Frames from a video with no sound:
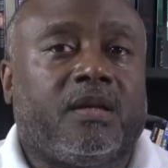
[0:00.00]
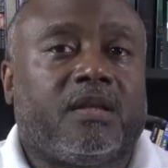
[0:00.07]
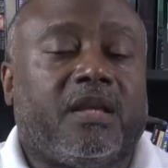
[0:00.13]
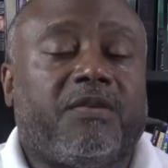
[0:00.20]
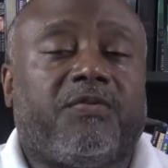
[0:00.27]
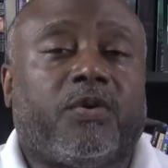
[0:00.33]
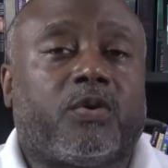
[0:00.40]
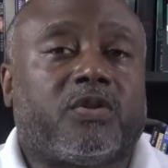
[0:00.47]

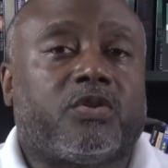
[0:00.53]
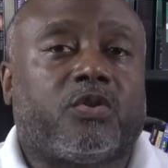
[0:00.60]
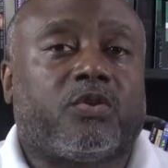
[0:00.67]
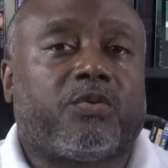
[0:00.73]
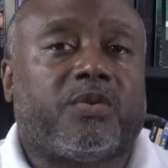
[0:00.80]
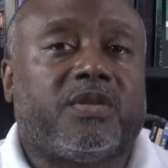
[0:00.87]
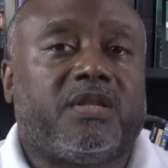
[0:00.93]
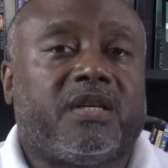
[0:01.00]
They focus on
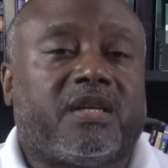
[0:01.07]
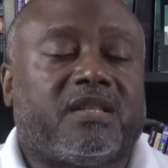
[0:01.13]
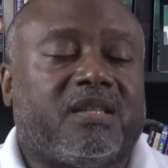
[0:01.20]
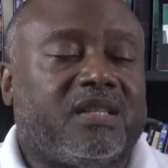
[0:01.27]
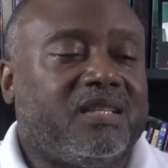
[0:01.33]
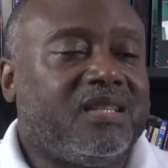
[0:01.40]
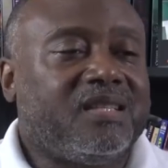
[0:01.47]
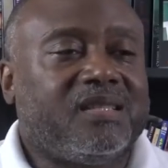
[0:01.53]
the
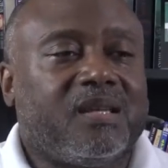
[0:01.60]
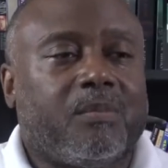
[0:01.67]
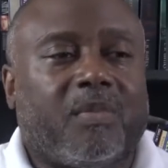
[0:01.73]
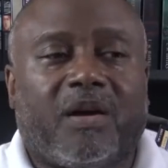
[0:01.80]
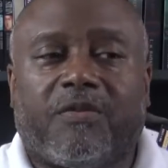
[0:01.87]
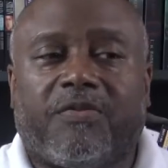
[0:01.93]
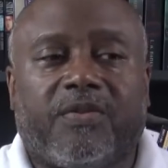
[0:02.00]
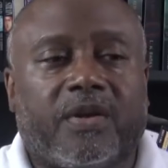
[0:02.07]
rejection. And this is
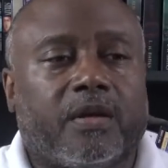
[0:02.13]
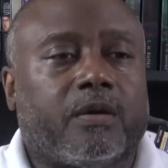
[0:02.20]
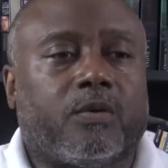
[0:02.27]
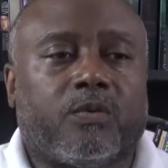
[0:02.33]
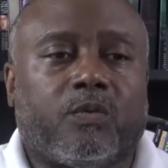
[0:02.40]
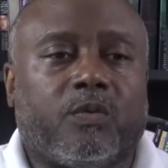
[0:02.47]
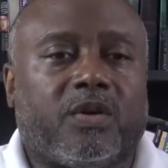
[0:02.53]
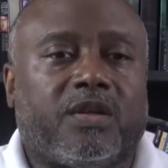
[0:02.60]
something I
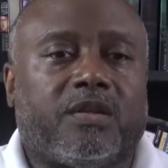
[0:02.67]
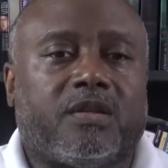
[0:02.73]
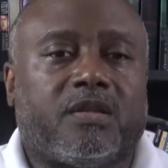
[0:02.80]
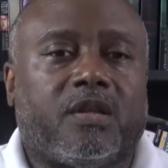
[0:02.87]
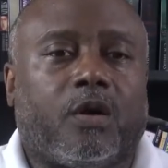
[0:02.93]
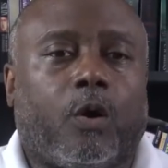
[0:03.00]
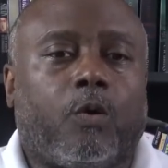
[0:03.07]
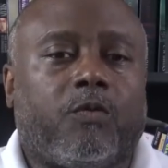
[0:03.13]
found with
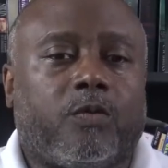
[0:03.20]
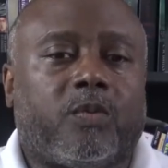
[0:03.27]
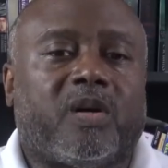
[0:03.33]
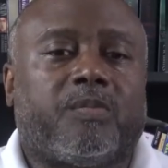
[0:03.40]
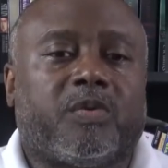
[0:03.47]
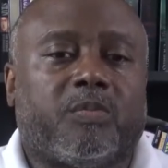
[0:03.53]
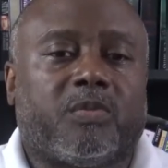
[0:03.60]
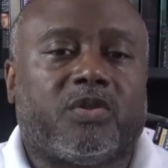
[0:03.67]
the
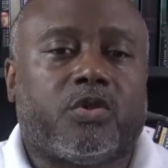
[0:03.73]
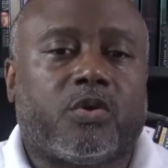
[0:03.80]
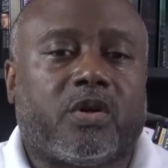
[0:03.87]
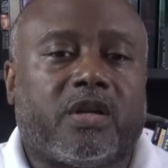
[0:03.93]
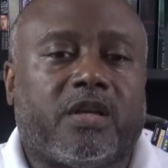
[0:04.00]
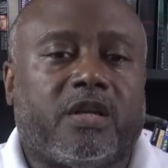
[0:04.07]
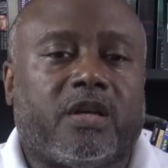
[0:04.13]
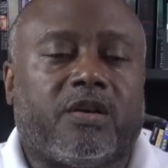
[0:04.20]
overwhelming
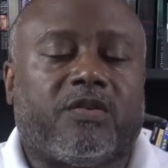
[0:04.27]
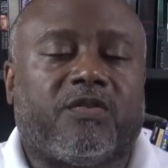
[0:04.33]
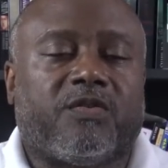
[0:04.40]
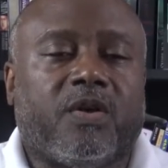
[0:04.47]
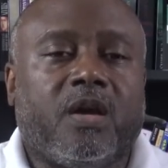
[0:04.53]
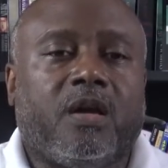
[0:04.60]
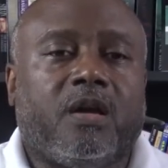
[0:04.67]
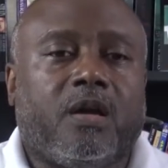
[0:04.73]
majority of
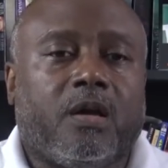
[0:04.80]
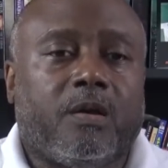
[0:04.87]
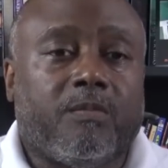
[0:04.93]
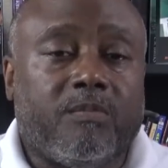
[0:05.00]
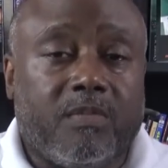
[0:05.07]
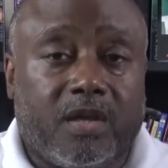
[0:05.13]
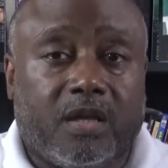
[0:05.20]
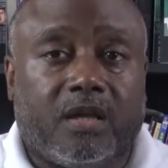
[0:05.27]

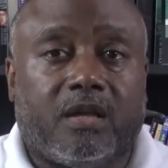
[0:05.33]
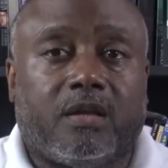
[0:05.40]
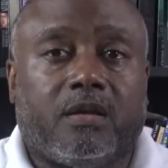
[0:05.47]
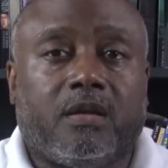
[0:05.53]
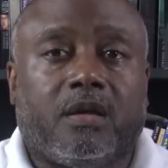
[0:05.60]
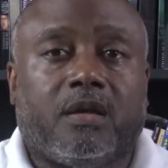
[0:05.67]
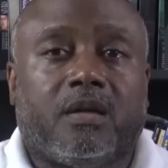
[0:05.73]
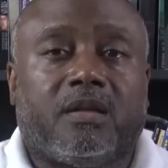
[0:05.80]

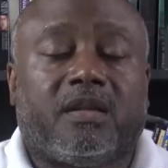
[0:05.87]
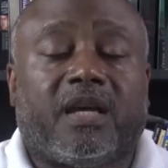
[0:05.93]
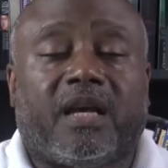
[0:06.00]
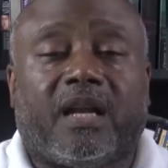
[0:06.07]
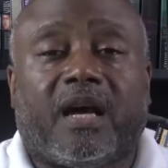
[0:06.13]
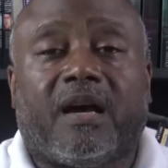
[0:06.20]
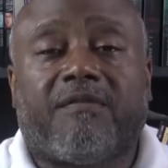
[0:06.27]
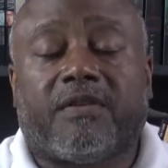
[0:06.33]
men
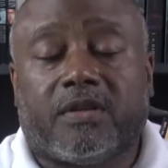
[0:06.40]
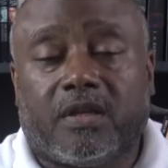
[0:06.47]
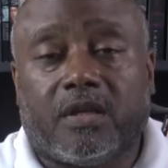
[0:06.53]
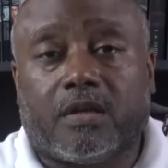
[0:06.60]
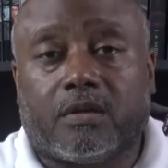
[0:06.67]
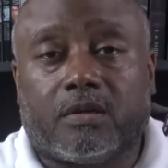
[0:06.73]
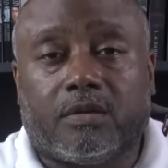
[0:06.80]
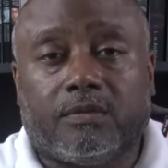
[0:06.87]
that I've
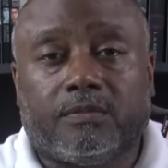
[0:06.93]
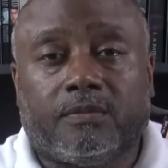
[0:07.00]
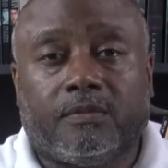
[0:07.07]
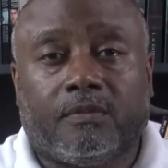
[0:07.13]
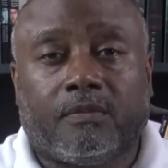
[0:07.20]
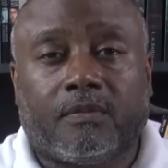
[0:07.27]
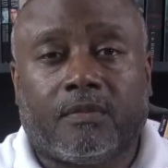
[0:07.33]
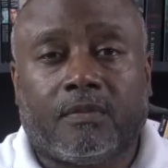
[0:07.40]
encountered
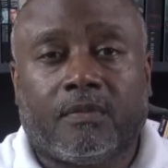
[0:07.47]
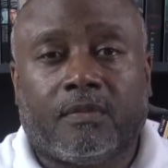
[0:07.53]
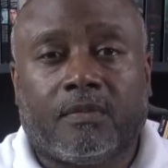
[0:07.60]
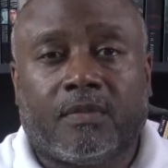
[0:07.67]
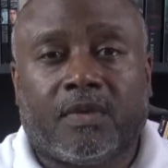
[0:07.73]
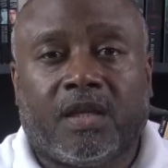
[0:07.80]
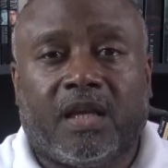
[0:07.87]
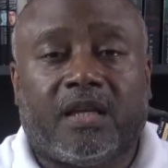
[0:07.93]

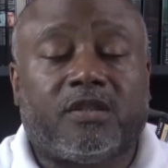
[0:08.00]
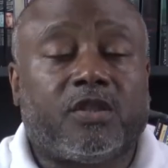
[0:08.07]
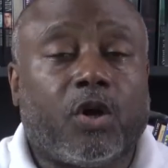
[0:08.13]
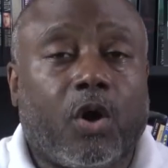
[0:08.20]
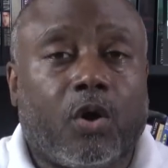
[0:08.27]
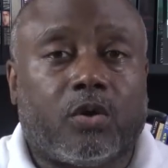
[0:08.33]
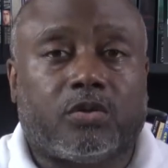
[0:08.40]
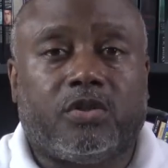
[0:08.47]
and
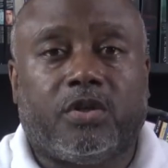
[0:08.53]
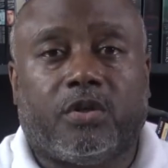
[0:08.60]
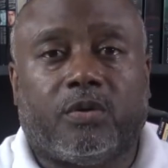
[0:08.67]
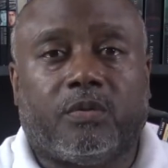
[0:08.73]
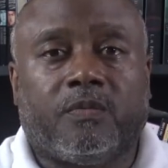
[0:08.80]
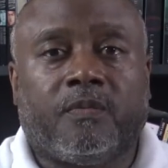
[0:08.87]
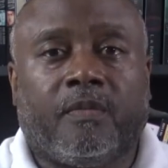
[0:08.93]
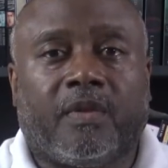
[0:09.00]
talked
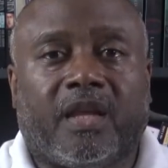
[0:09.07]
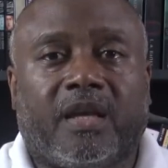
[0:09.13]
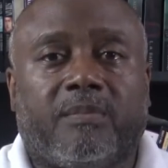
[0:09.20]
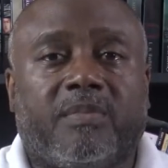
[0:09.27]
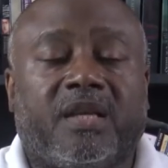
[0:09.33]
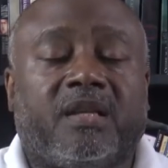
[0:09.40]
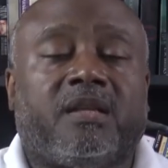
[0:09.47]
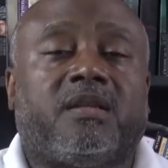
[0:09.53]
to and
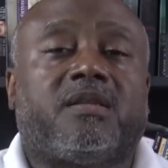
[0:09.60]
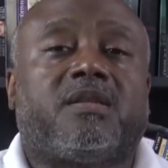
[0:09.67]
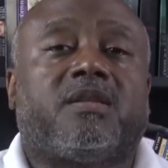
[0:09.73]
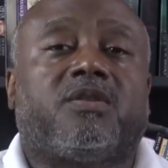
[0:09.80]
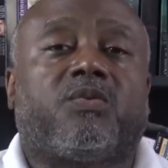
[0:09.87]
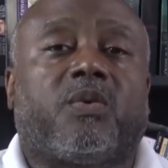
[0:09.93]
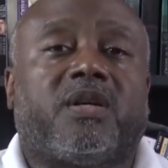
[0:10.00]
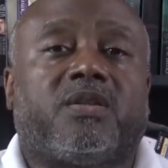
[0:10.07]
been in a
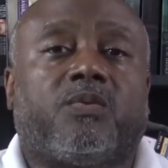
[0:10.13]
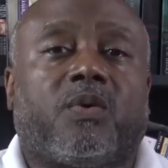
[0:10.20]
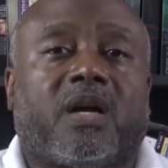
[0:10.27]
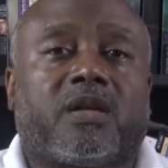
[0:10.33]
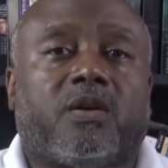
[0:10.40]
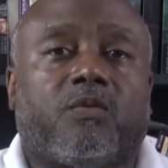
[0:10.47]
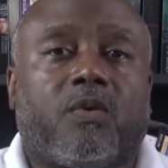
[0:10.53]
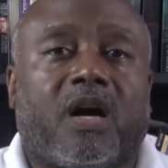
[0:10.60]
situation where I
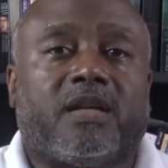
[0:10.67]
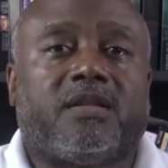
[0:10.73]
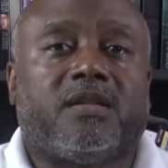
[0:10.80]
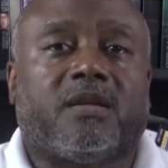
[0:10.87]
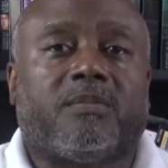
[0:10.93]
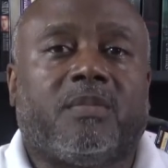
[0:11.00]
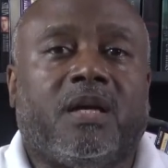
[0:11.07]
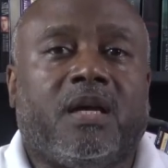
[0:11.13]
could watch
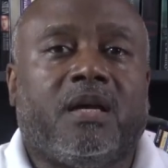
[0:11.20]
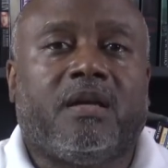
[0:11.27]
them.